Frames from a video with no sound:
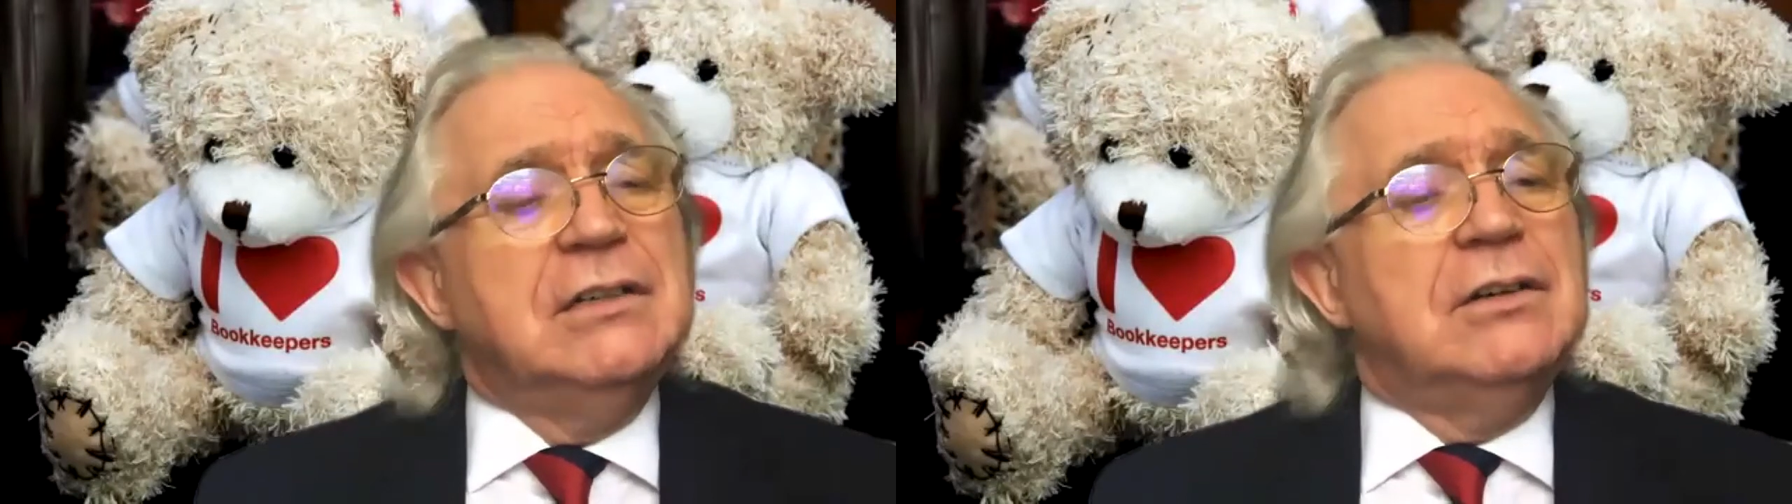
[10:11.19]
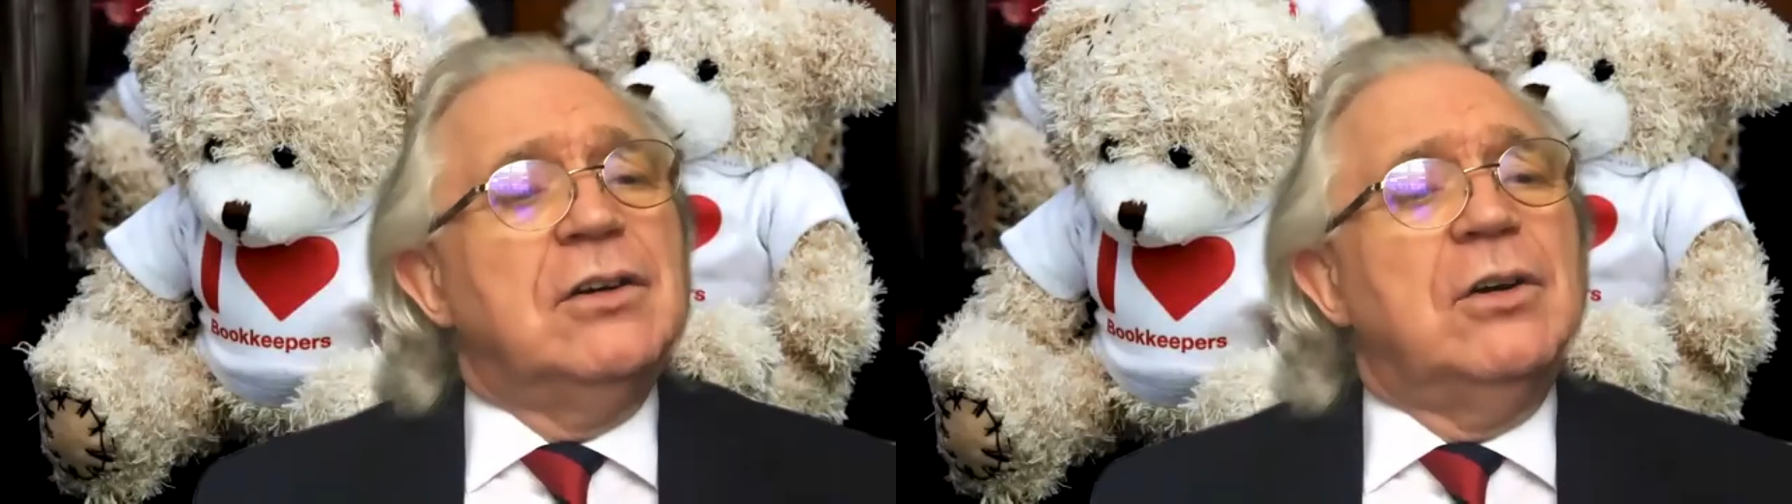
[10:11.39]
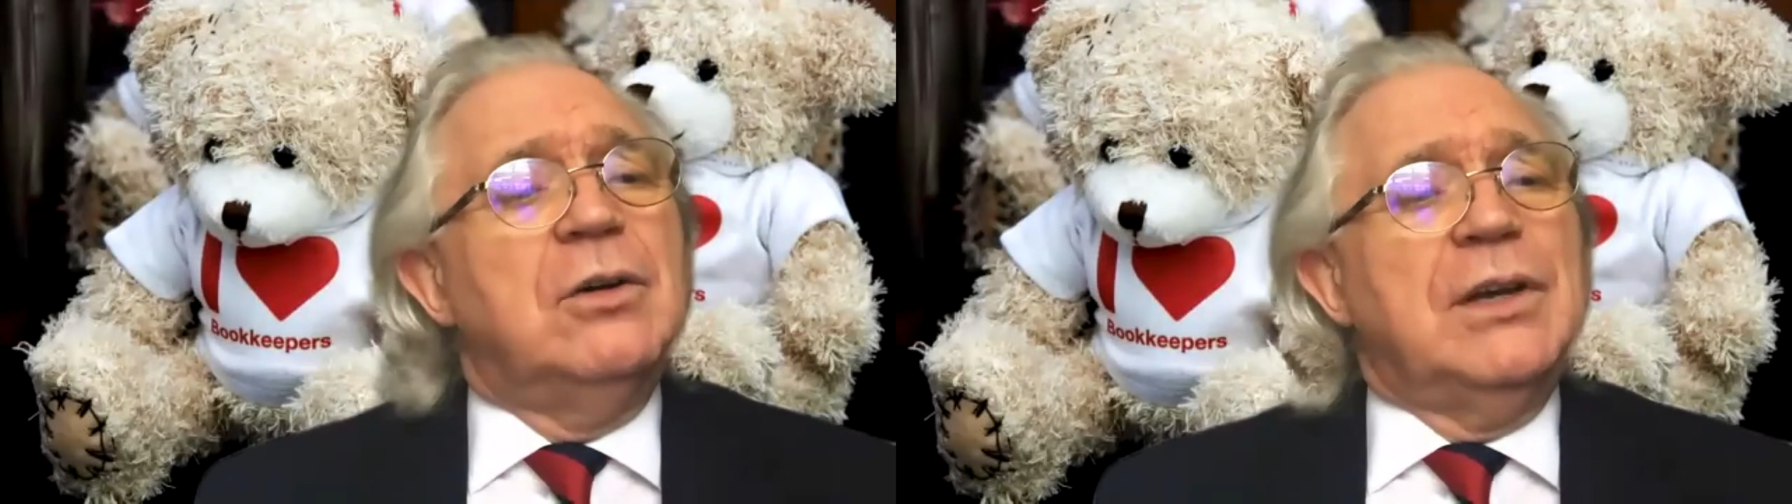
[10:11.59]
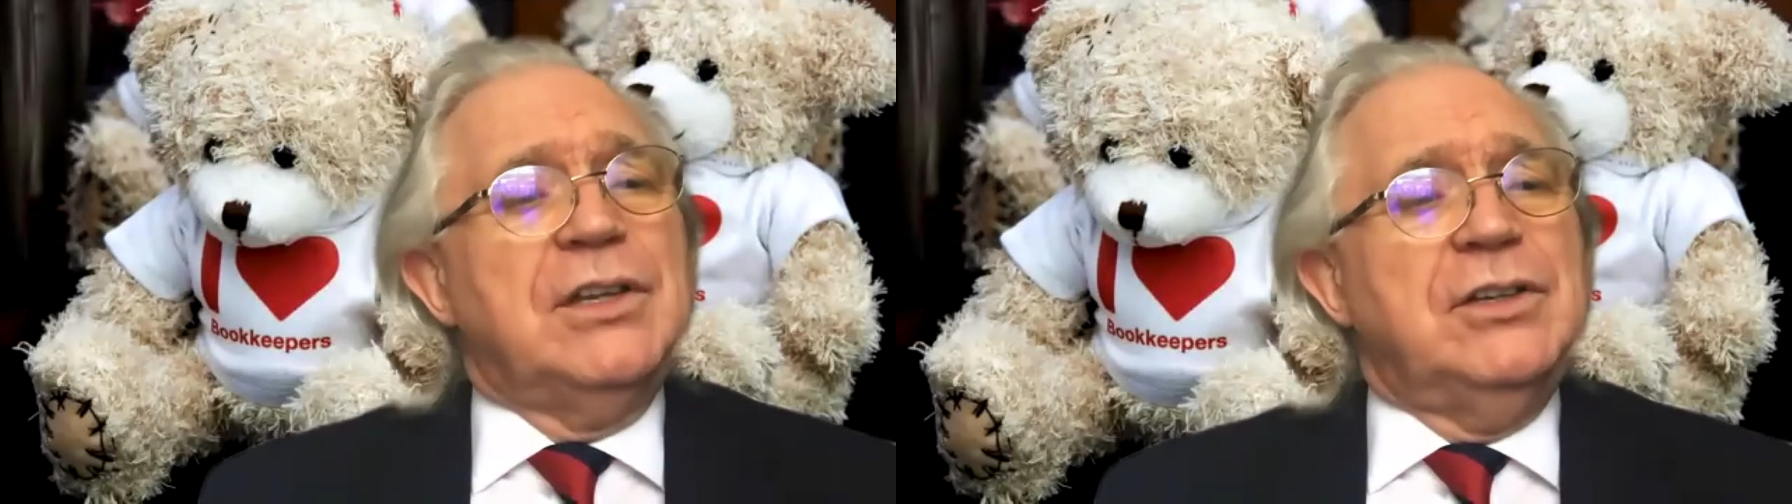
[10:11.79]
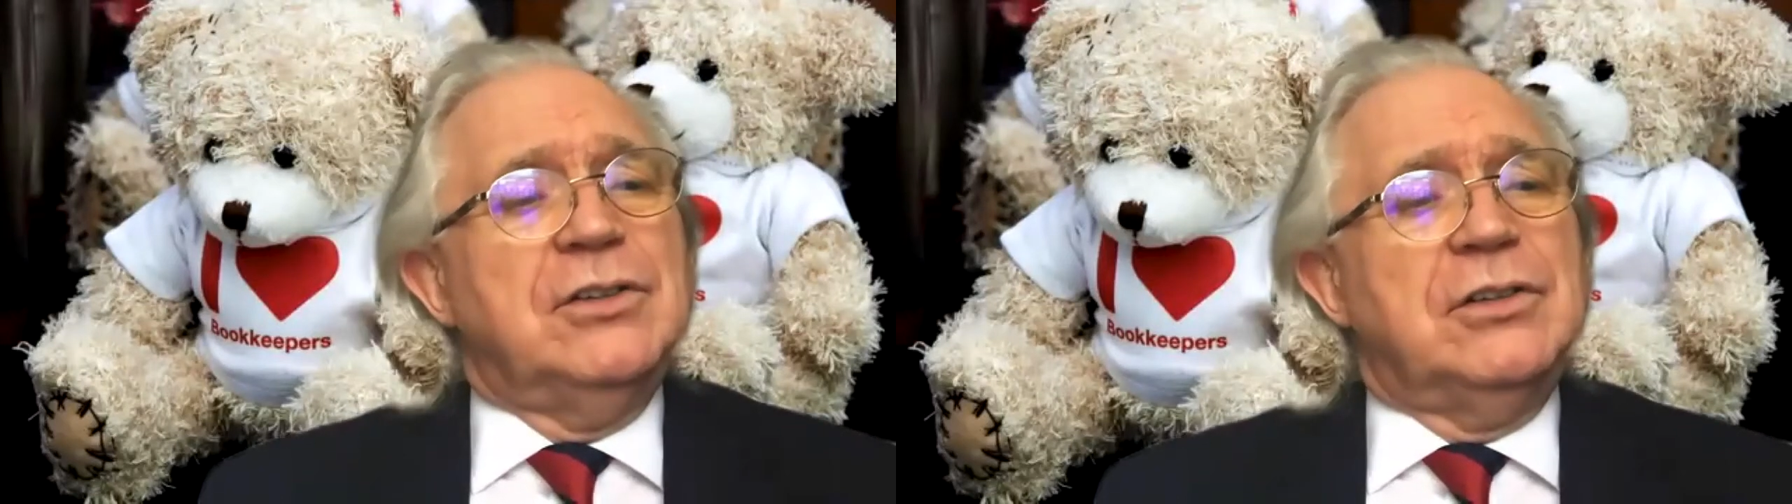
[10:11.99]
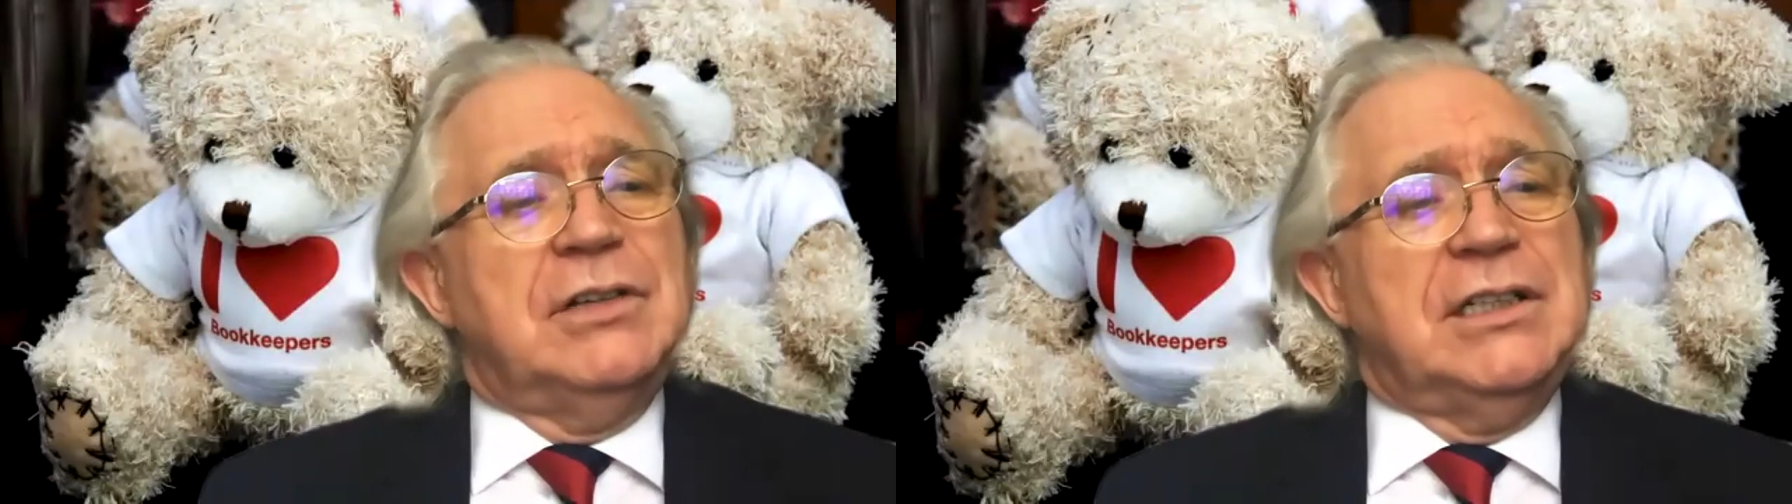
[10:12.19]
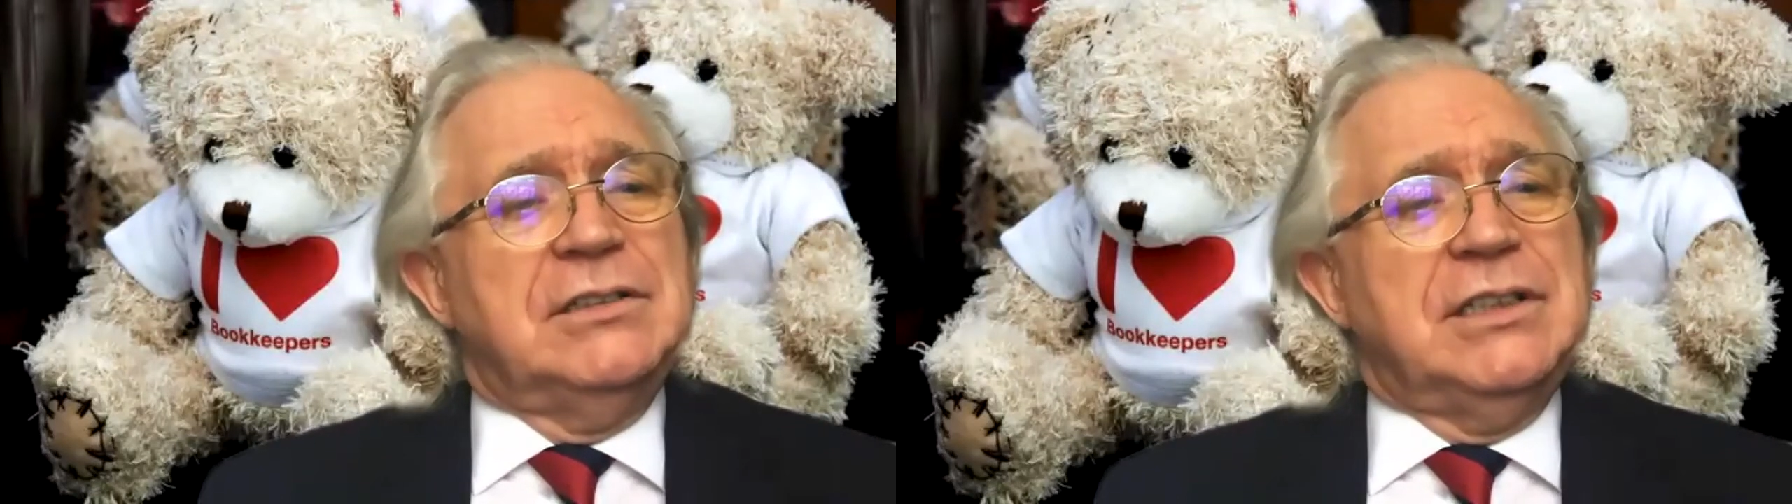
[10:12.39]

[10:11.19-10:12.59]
or whether you're